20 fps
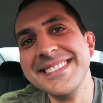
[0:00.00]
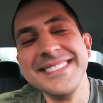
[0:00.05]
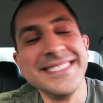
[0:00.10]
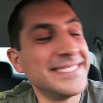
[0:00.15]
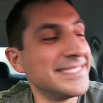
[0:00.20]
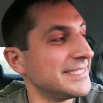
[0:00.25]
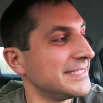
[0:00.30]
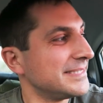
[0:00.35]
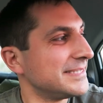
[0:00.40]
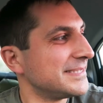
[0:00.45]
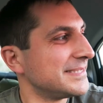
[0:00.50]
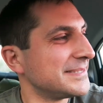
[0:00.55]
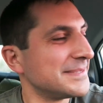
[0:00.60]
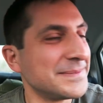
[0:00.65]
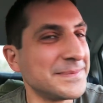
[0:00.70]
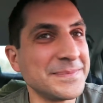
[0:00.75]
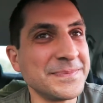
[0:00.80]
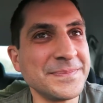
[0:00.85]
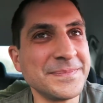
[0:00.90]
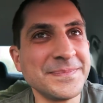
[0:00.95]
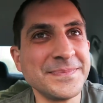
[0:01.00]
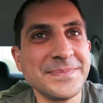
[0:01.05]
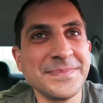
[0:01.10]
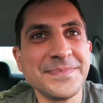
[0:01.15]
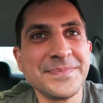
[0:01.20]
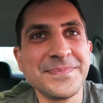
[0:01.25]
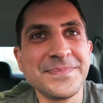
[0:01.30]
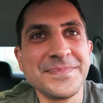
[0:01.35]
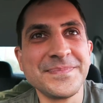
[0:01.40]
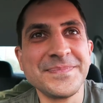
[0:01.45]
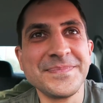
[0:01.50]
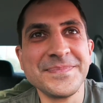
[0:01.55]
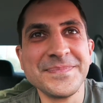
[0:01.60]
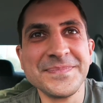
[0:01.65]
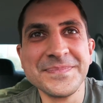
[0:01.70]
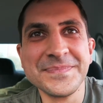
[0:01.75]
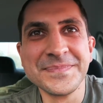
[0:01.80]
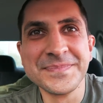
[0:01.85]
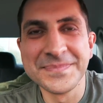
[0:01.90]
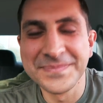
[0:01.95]

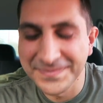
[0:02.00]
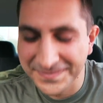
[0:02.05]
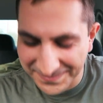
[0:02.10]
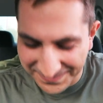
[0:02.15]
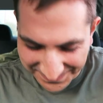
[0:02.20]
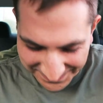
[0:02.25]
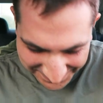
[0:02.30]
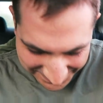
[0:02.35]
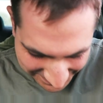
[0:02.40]
Nobody speaks.